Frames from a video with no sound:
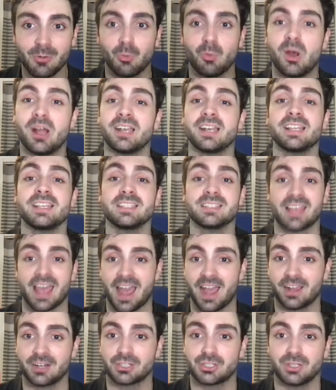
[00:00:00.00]
when he's
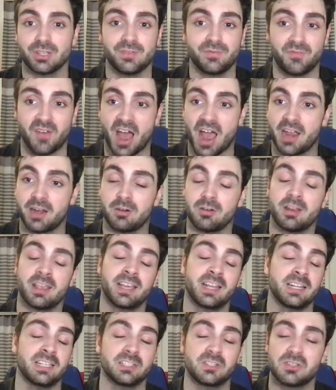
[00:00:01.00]
actually firing
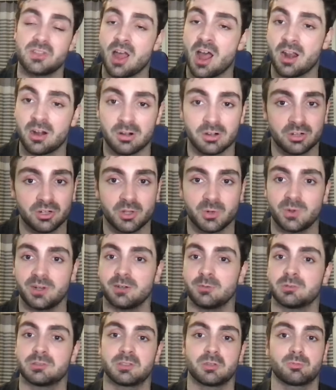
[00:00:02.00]
and he's not arguing
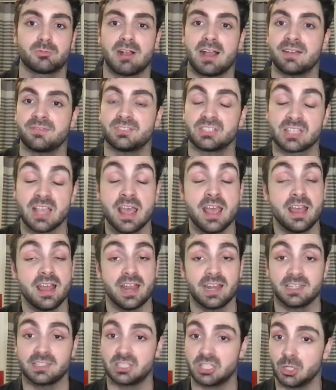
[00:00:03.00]
with the refs and
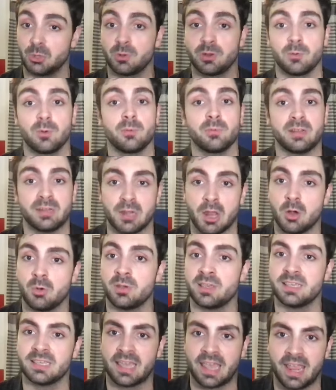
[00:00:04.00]
he's doing what we know
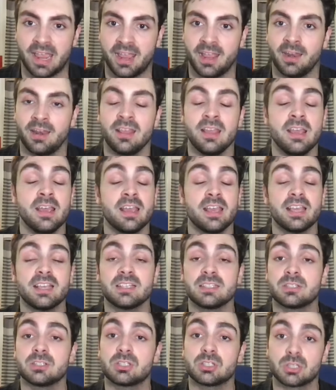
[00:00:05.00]
he can is
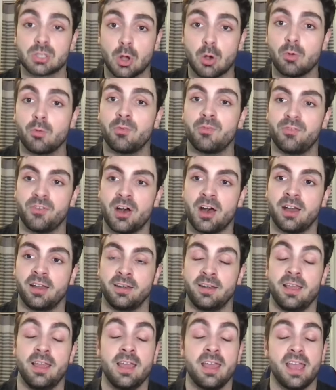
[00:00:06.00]
so fun
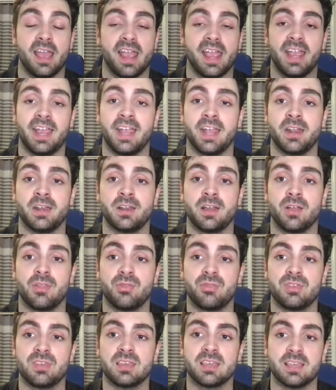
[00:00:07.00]
and
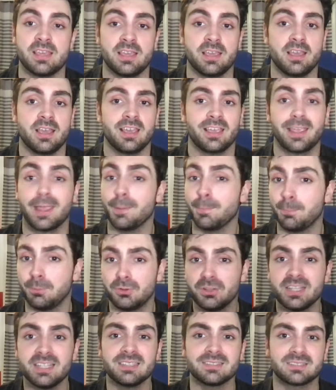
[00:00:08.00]
the
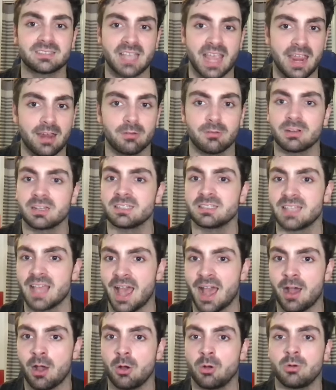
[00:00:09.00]
complete tearing
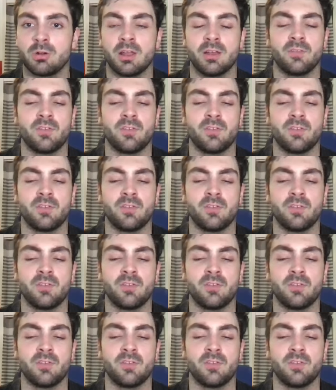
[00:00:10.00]
down of